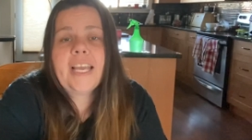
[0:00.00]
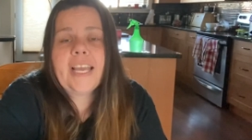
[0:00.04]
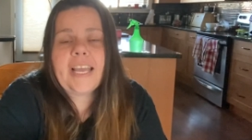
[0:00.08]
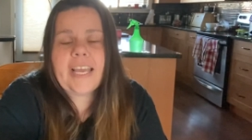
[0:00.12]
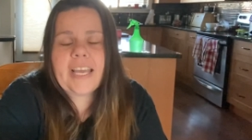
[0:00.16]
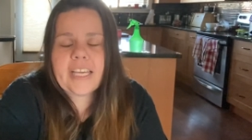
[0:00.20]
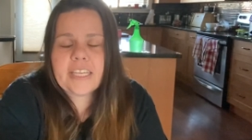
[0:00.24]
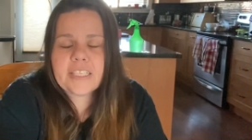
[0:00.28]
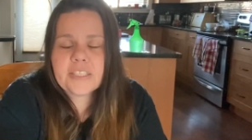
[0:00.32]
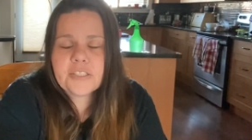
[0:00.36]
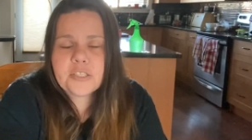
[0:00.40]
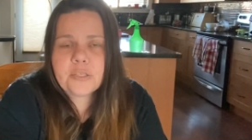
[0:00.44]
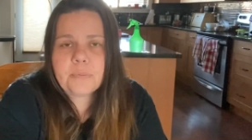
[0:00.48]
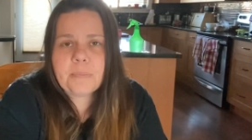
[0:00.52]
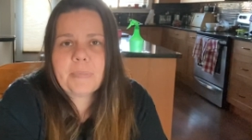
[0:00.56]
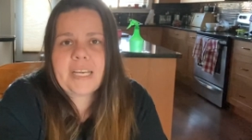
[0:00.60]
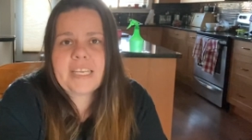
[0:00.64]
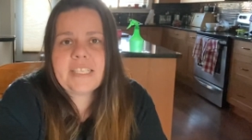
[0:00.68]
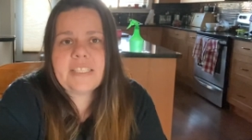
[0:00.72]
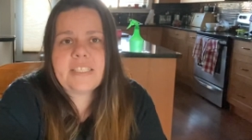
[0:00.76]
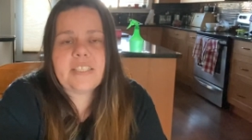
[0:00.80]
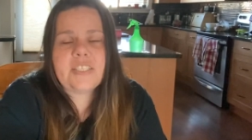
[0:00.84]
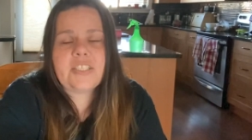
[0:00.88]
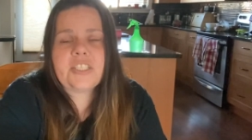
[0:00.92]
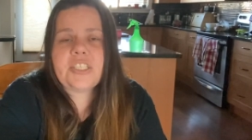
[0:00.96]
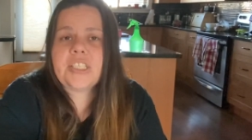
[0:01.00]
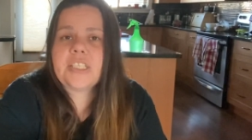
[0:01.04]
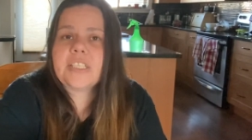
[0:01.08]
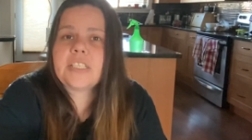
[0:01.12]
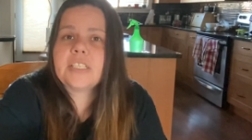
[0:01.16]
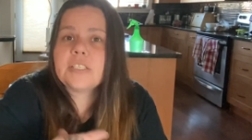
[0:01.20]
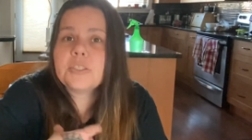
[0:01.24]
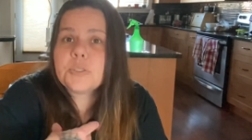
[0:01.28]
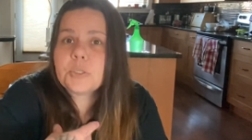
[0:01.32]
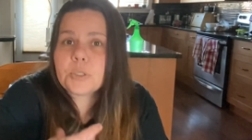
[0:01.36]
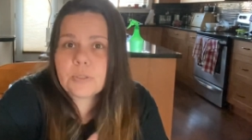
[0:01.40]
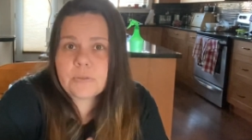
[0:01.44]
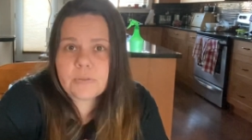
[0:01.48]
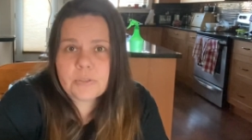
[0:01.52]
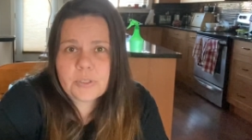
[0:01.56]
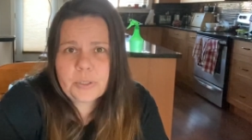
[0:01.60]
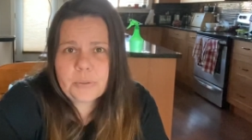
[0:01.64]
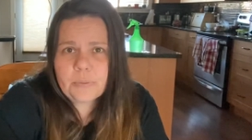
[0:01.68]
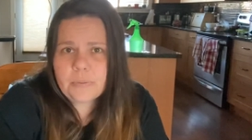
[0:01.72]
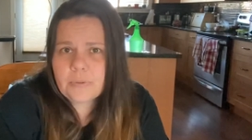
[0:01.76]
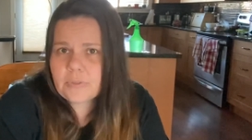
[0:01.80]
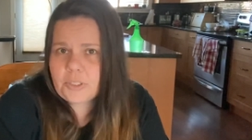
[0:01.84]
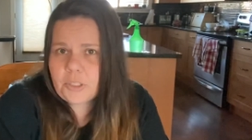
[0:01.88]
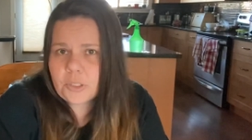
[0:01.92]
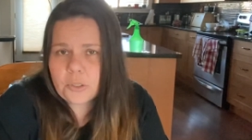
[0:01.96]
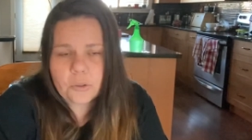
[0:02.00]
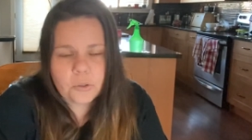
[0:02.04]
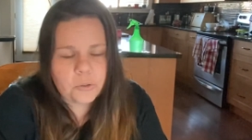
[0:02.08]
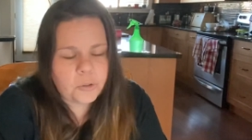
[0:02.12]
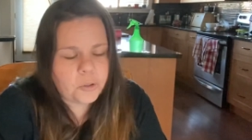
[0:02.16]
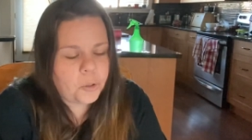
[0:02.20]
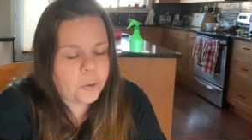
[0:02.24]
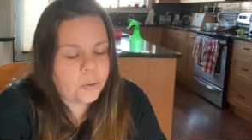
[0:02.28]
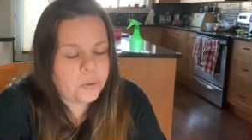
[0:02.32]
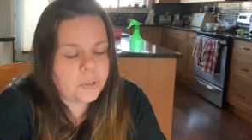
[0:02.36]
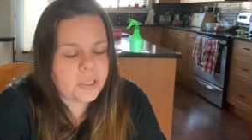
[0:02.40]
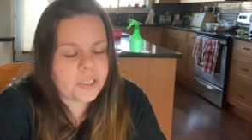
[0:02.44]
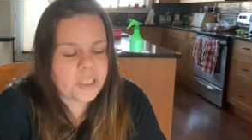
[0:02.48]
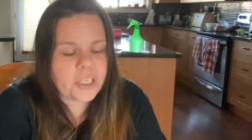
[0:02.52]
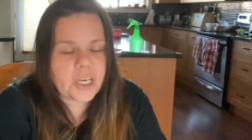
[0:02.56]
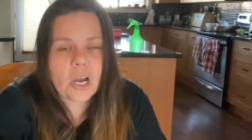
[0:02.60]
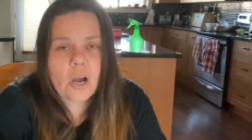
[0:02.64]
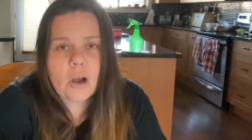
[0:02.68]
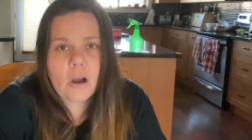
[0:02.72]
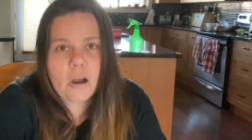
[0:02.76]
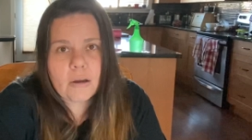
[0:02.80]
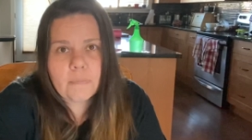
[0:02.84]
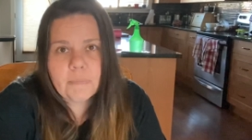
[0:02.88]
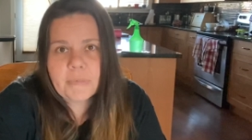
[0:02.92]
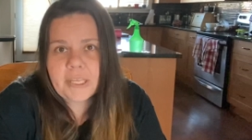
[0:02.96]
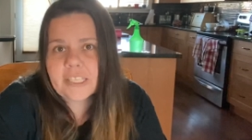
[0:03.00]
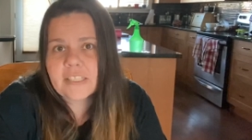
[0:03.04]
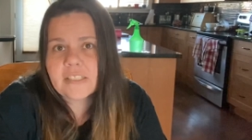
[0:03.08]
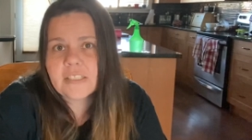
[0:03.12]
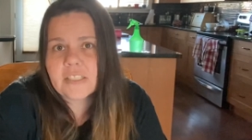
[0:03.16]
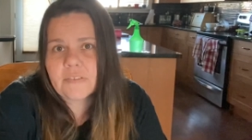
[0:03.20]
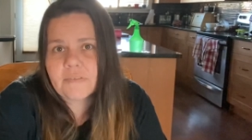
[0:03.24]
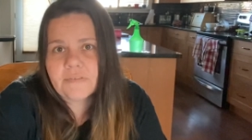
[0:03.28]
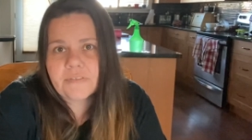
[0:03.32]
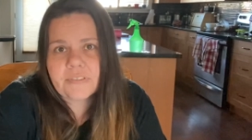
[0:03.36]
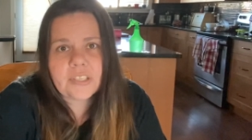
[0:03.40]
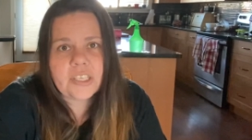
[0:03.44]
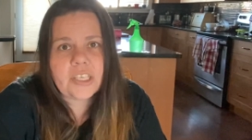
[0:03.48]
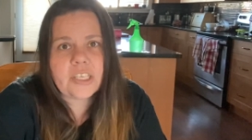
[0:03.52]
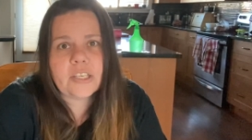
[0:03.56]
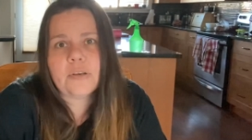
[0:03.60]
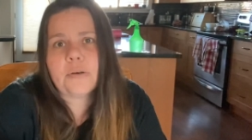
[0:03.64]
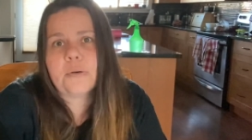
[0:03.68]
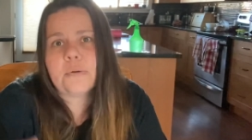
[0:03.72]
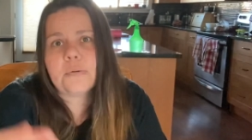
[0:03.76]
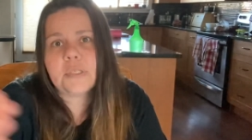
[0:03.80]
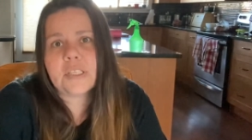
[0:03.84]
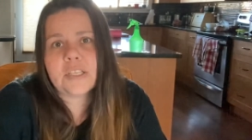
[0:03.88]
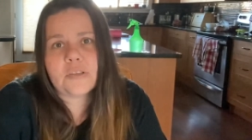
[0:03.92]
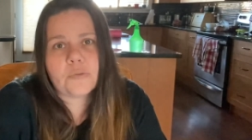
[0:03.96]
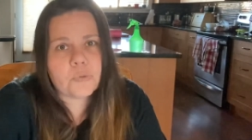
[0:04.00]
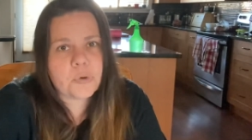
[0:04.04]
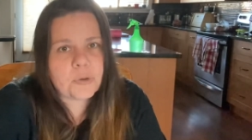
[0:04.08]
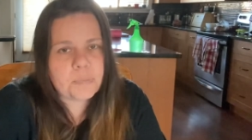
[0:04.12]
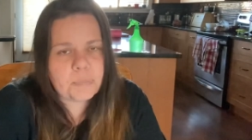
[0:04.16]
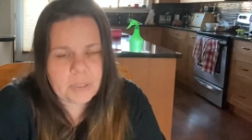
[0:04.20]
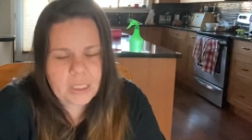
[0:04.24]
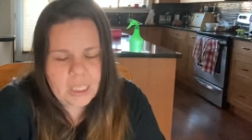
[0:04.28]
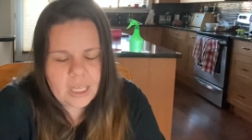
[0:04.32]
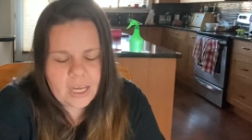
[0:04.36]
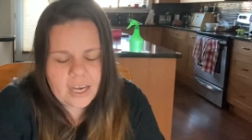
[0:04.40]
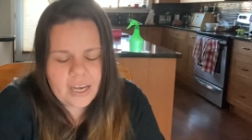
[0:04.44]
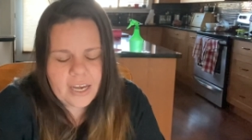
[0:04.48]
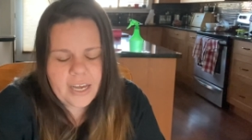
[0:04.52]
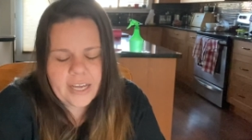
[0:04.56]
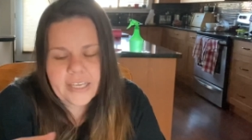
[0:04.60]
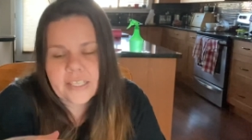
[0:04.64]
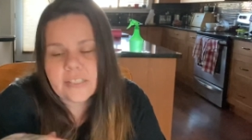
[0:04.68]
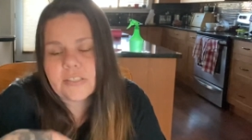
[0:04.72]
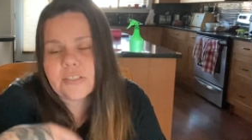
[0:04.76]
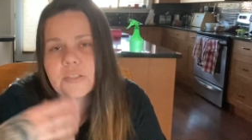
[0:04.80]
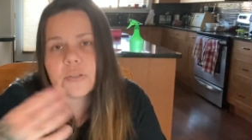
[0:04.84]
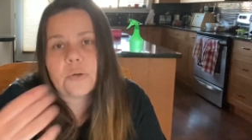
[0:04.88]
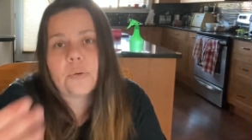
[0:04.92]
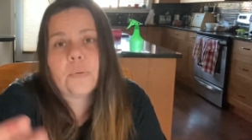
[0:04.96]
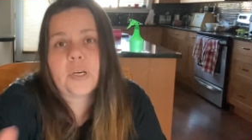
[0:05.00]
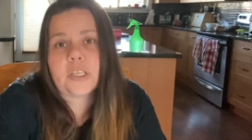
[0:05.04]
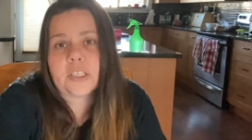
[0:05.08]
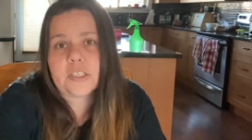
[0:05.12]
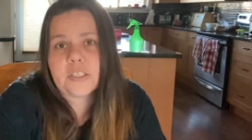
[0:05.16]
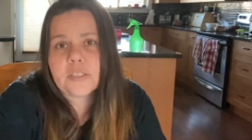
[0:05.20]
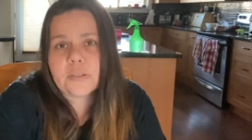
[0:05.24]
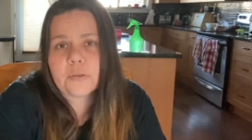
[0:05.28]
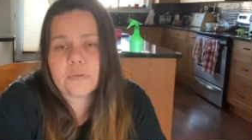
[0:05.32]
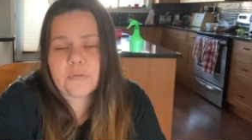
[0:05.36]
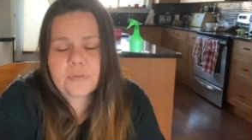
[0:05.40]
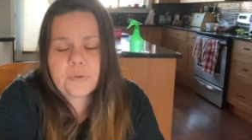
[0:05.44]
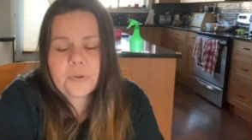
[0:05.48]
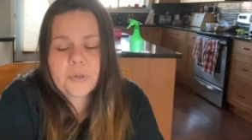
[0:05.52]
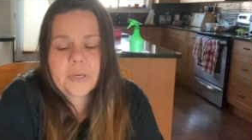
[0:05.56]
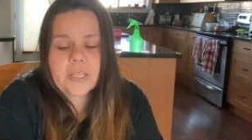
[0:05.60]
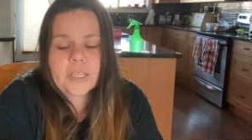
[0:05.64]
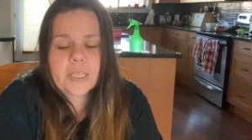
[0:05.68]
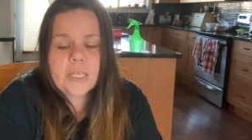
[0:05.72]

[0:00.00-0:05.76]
answer messages, go to the comments on videos and reply, so on and so forth.